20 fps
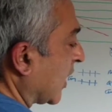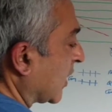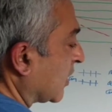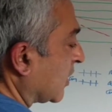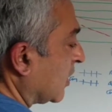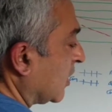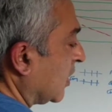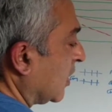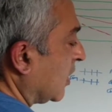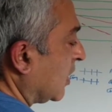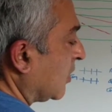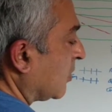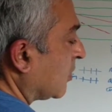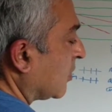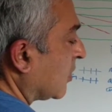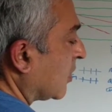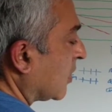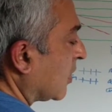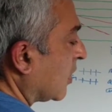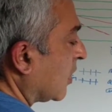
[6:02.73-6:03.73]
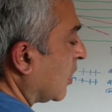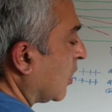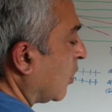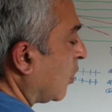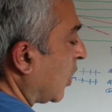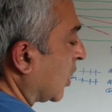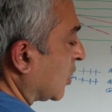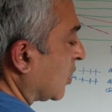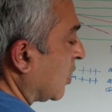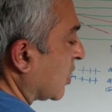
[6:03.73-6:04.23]
at
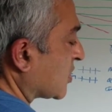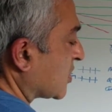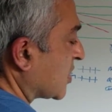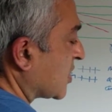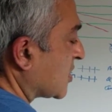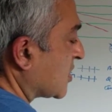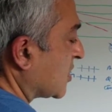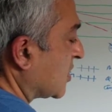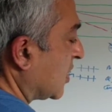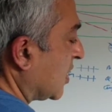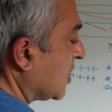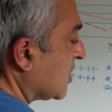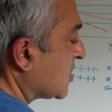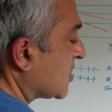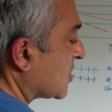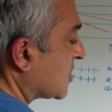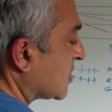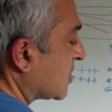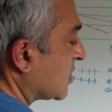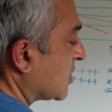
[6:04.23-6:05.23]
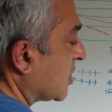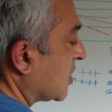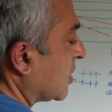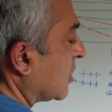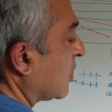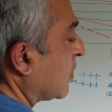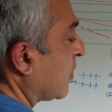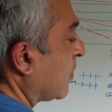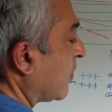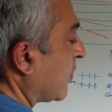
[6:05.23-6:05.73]
what causes these
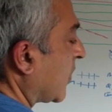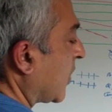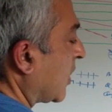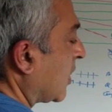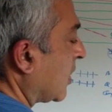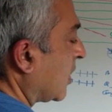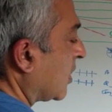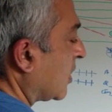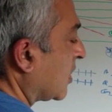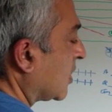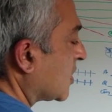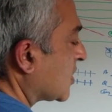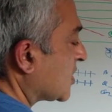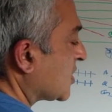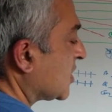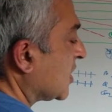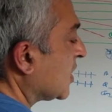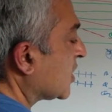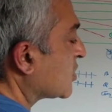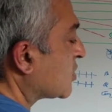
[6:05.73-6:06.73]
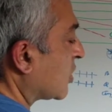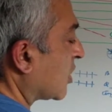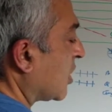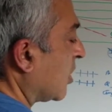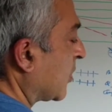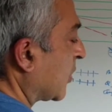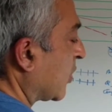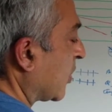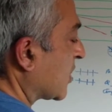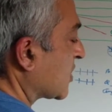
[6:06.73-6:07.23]
seeds to
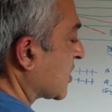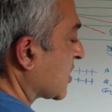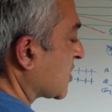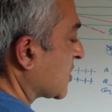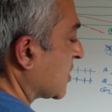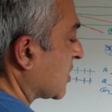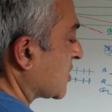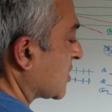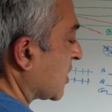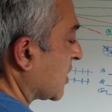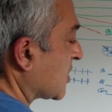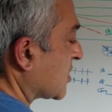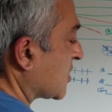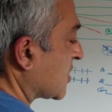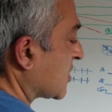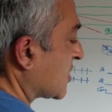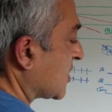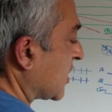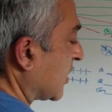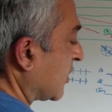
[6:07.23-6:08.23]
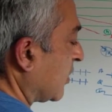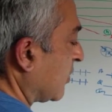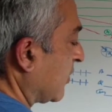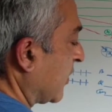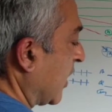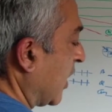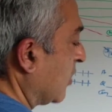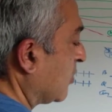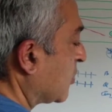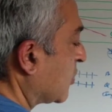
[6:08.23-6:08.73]
come into existence, it's the set of
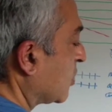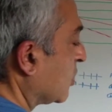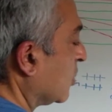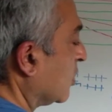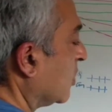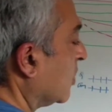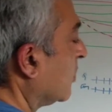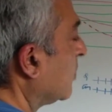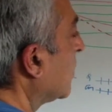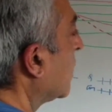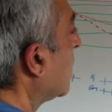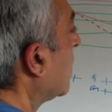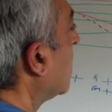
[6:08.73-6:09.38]
M2,